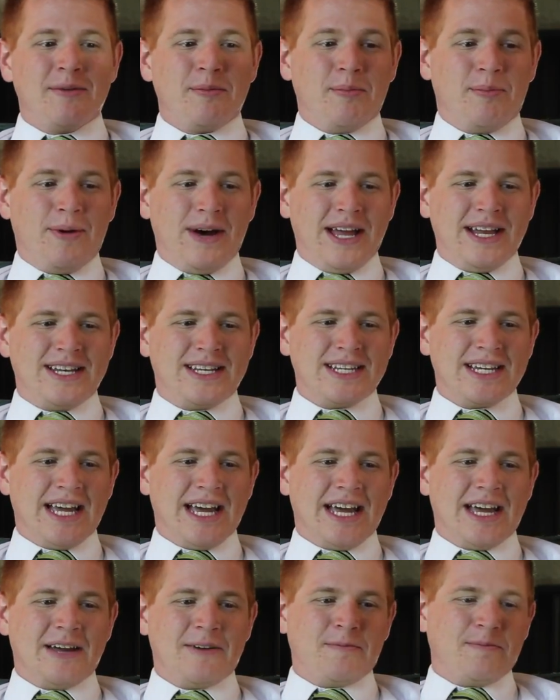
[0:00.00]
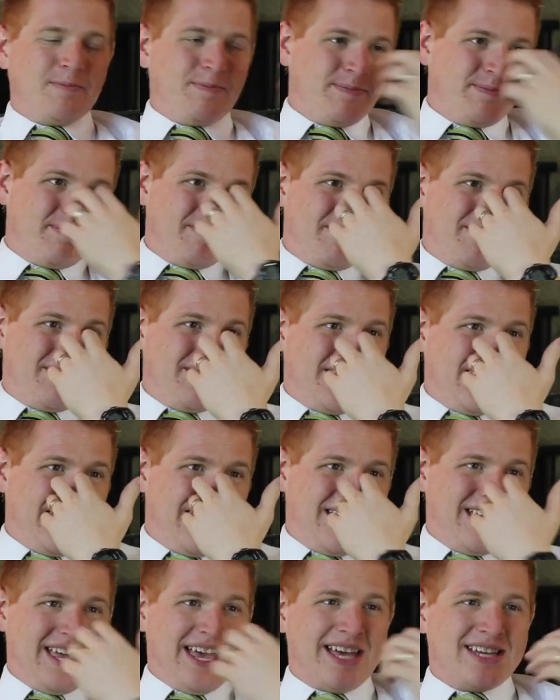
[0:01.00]
But
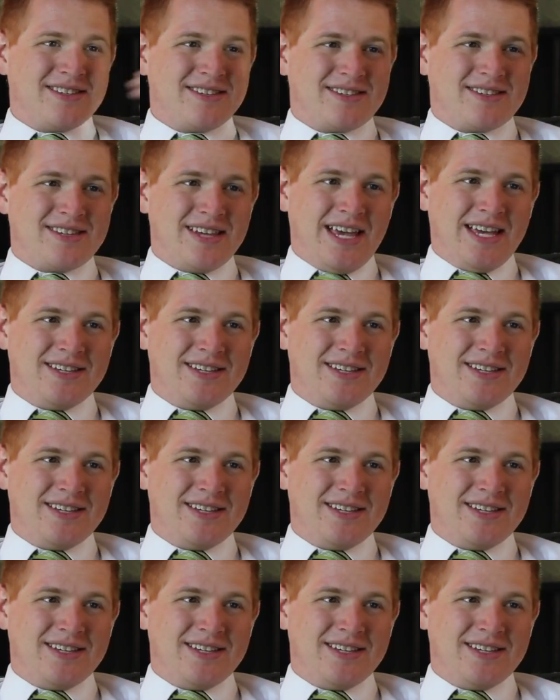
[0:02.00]
as